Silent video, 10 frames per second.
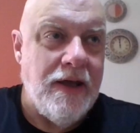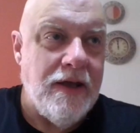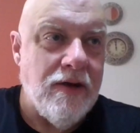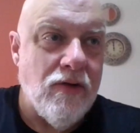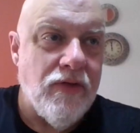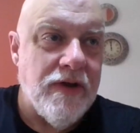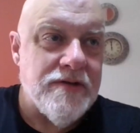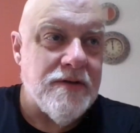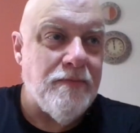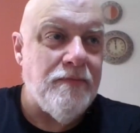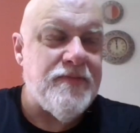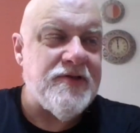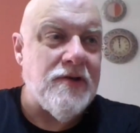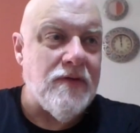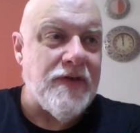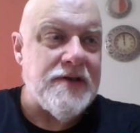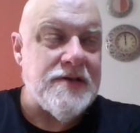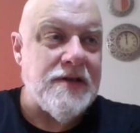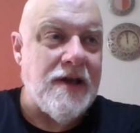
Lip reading: You know, there's a service,